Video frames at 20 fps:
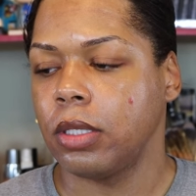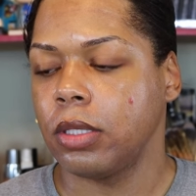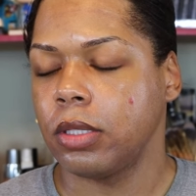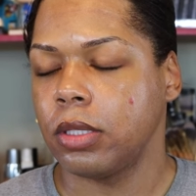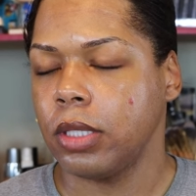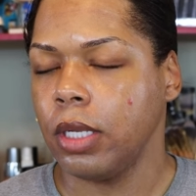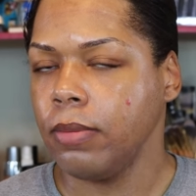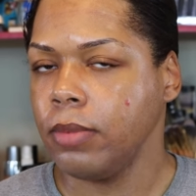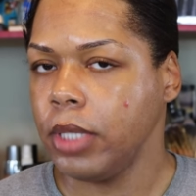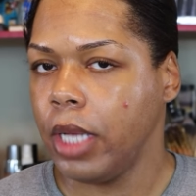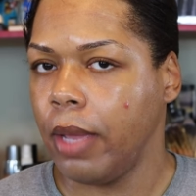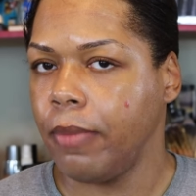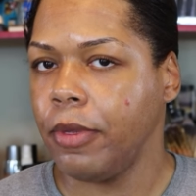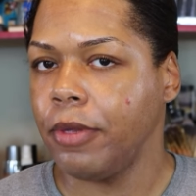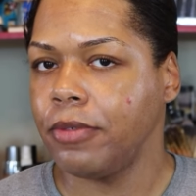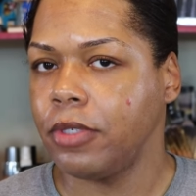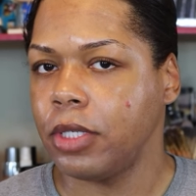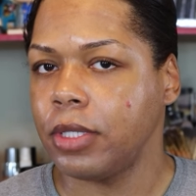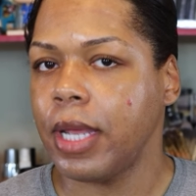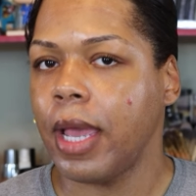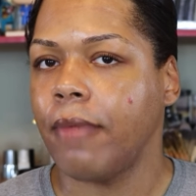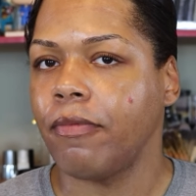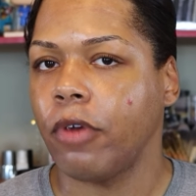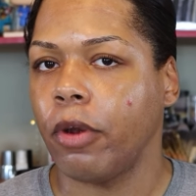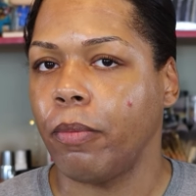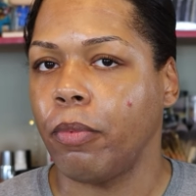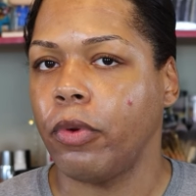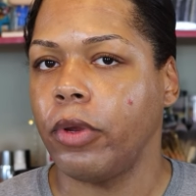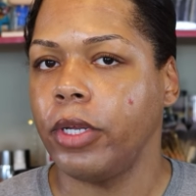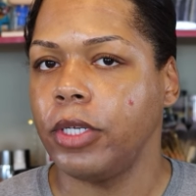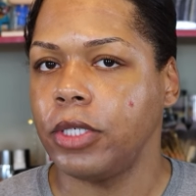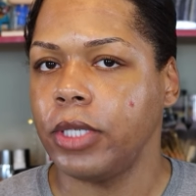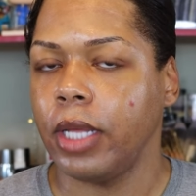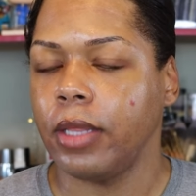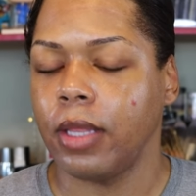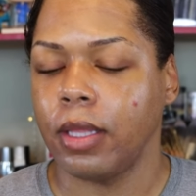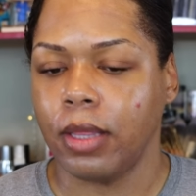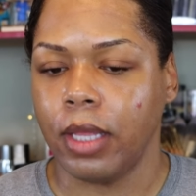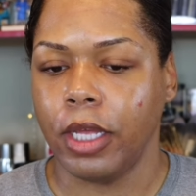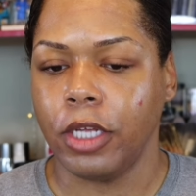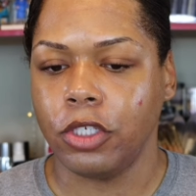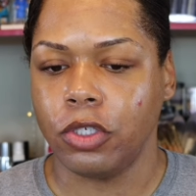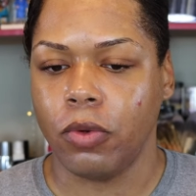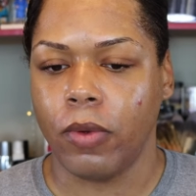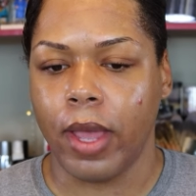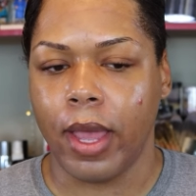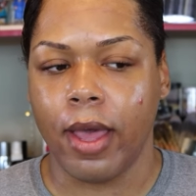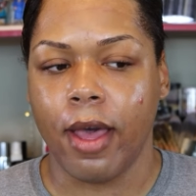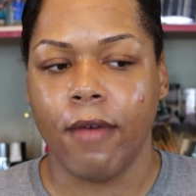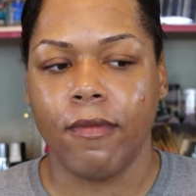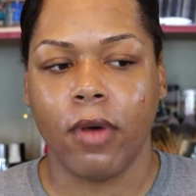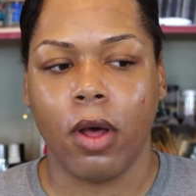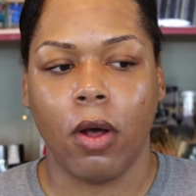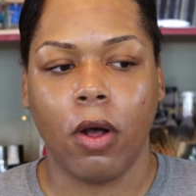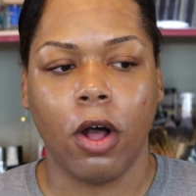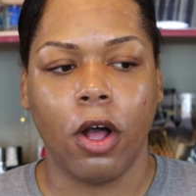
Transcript: sometimes you just have to appreciate the things you have.